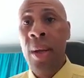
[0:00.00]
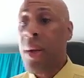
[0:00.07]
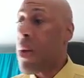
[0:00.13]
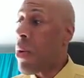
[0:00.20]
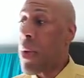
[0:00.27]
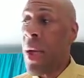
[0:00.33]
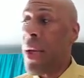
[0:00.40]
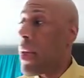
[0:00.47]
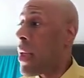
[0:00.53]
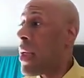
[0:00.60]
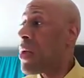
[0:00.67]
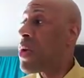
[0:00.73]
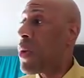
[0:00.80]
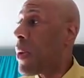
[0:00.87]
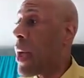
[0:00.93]
Don't let it
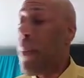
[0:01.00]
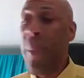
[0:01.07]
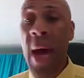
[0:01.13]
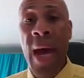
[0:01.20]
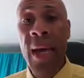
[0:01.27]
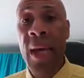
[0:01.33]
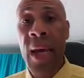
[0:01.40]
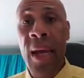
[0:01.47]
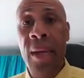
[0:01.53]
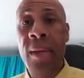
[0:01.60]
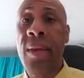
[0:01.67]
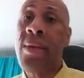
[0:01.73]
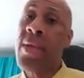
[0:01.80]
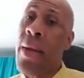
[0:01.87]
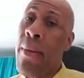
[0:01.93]
hit you in the back end,
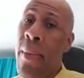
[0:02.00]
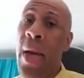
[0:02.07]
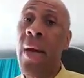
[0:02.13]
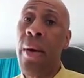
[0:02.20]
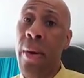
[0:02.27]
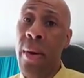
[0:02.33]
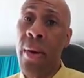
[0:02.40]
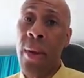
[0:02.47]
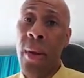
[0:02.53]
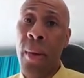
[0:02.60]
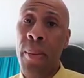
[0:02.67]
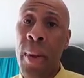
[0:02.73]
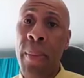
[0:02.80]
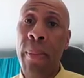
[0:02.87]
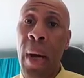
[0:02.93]
because that might hurt a little bit.